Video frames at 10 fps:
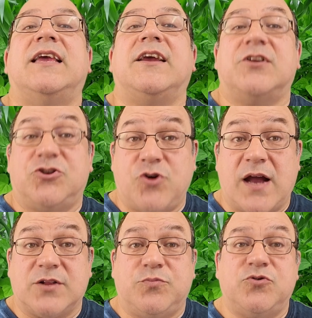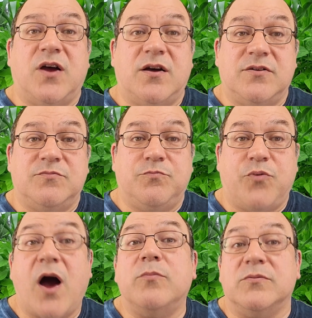attract
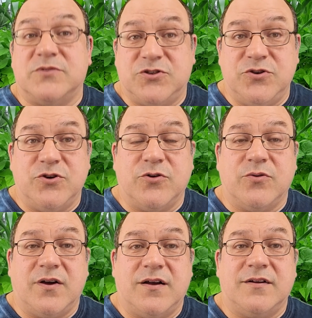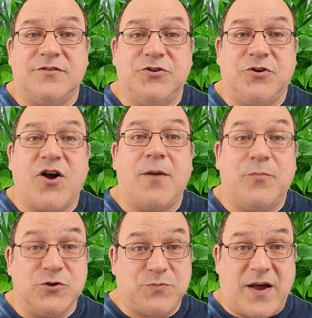problems to your
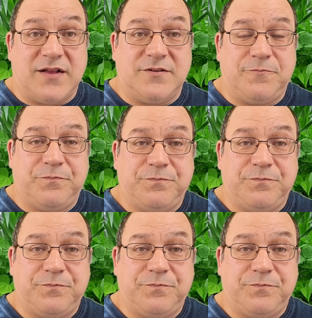compost pile.